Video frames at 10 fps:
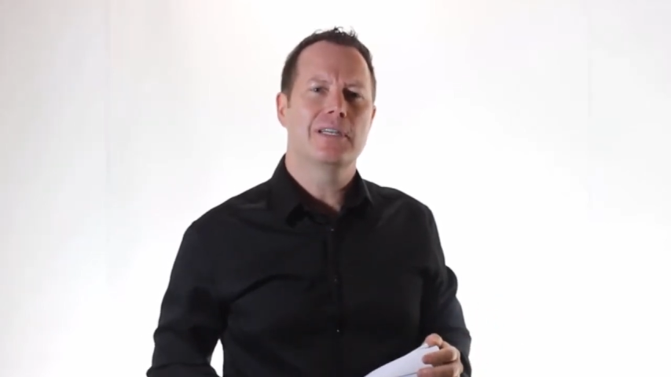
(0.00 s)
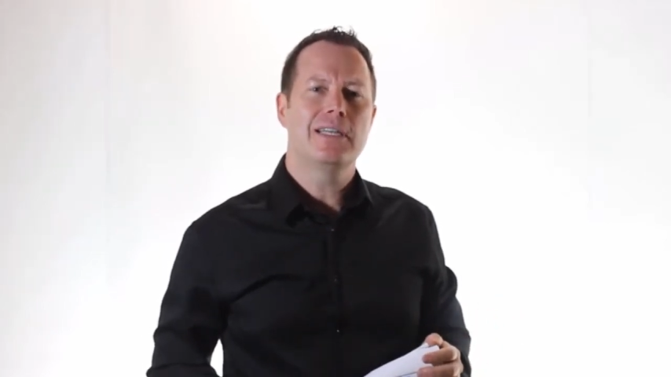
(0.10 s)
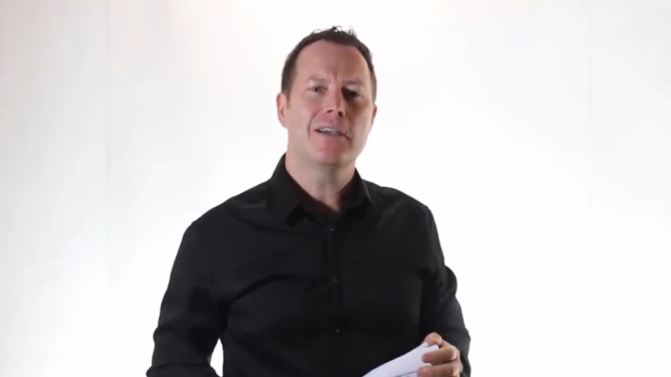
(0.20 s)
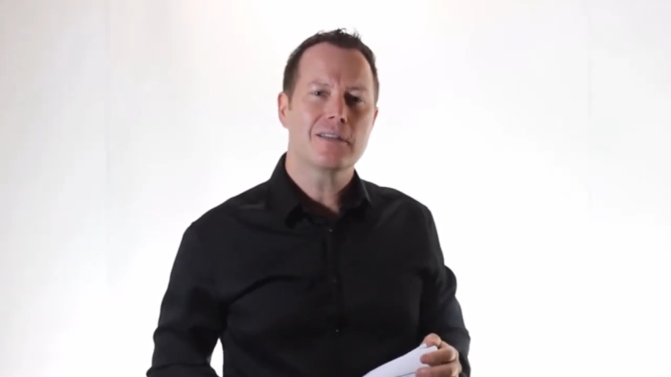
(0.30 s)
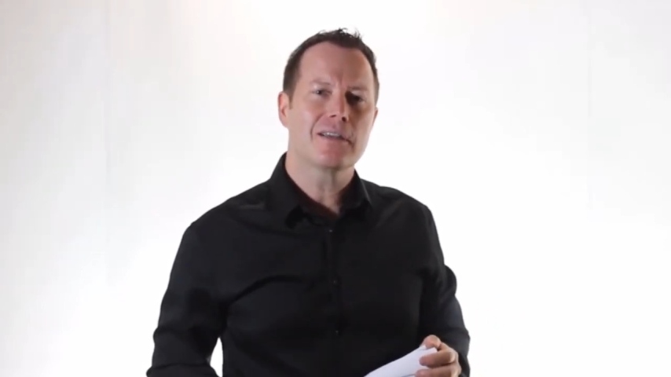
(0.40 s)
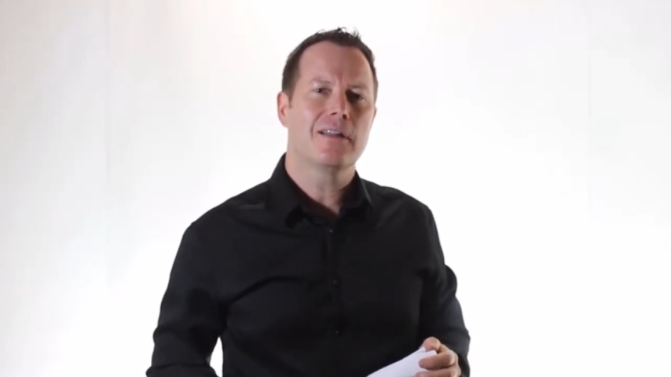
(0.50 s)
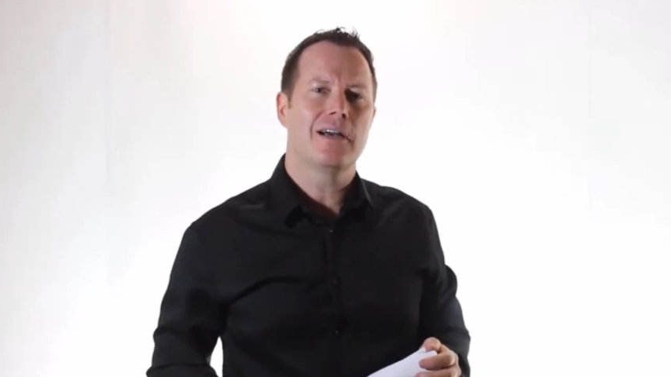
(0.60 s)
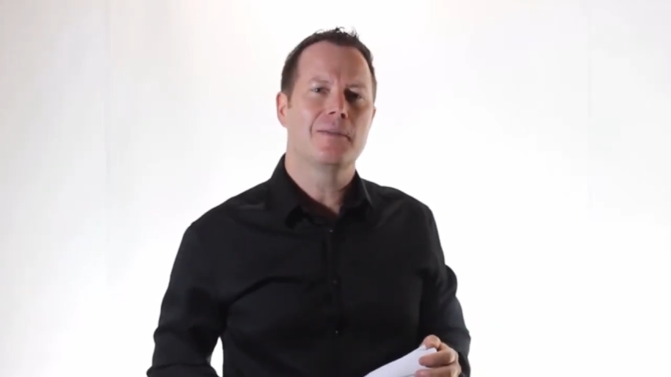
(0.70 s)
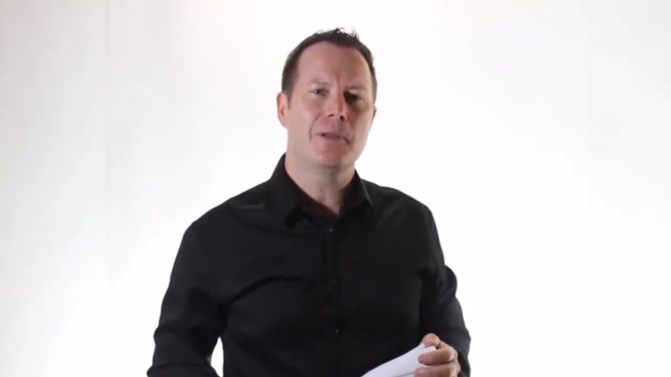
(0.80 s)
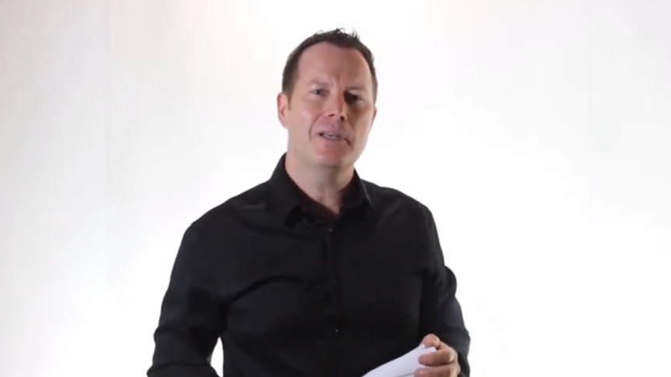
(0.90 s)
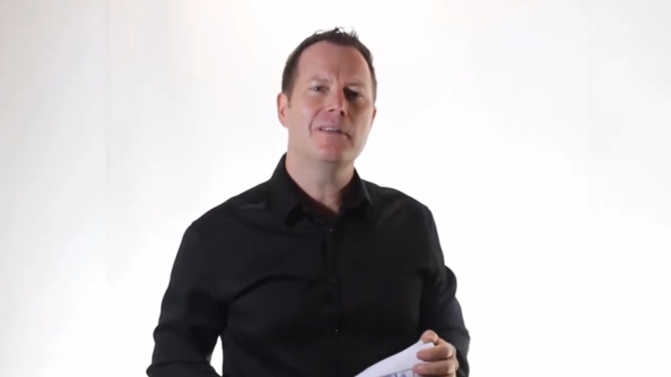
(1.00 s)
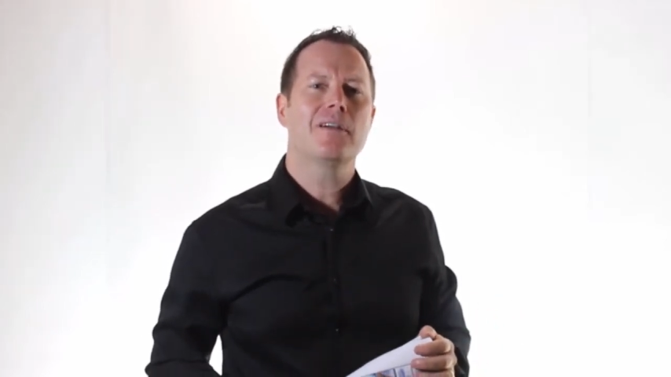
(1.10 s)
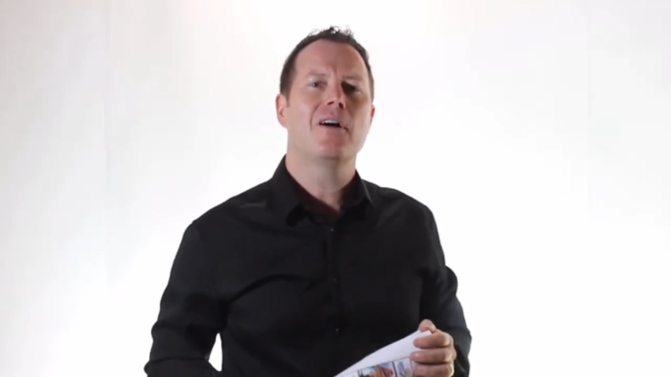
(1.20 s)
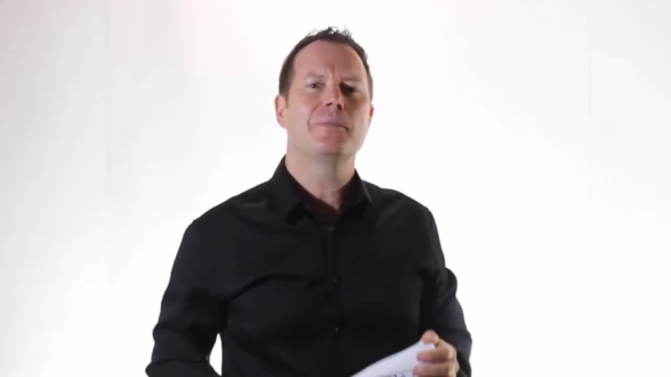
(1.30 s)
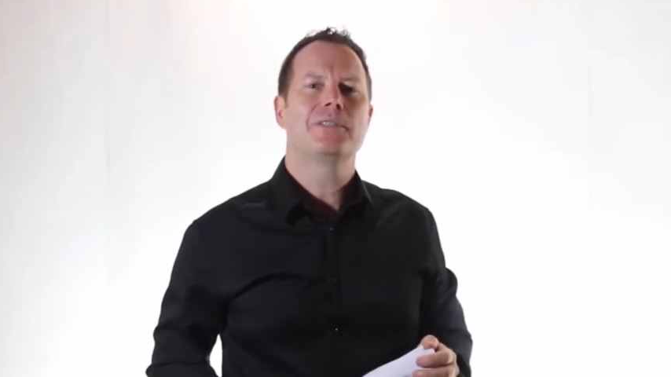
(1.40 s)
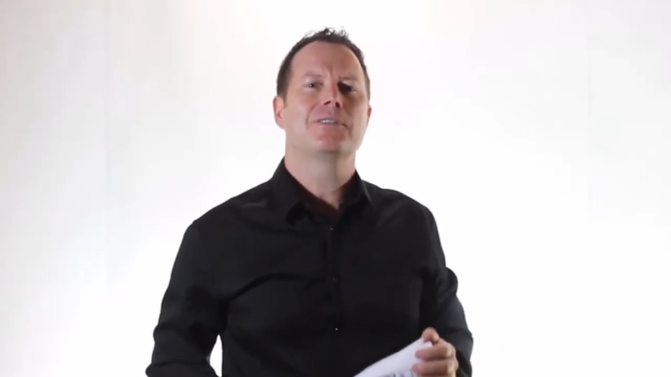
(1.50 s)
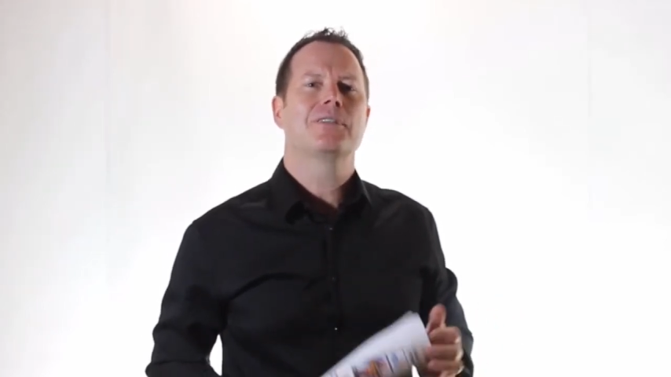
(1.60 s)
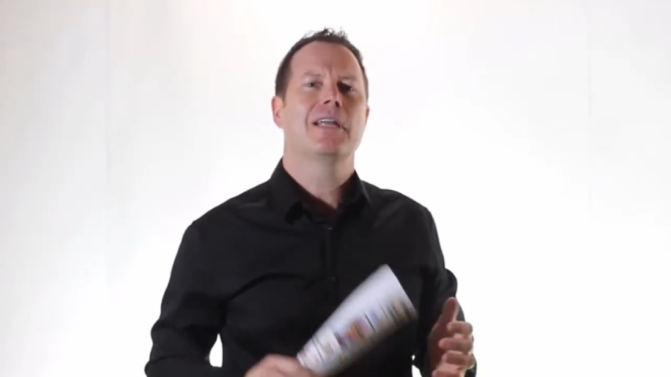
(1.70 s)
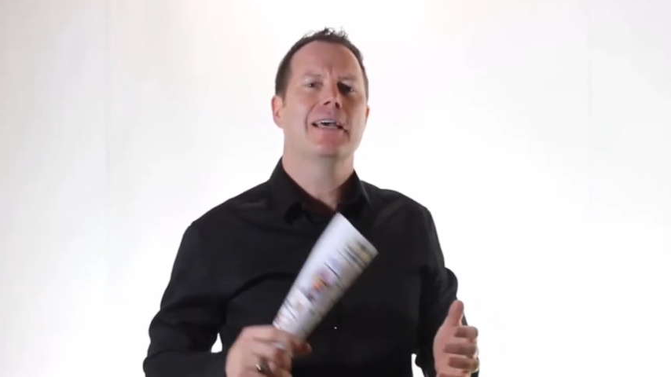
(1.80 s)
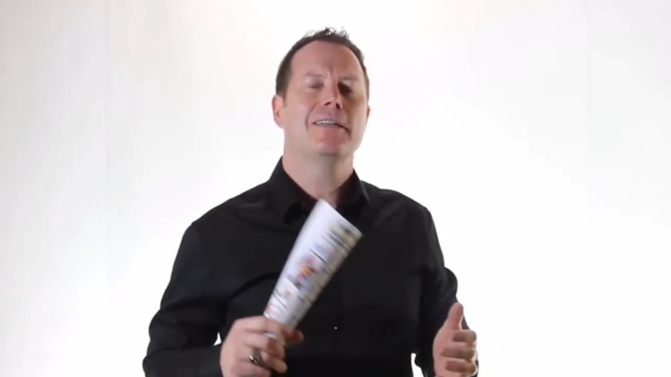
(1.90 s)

and he got the client, beating the competition,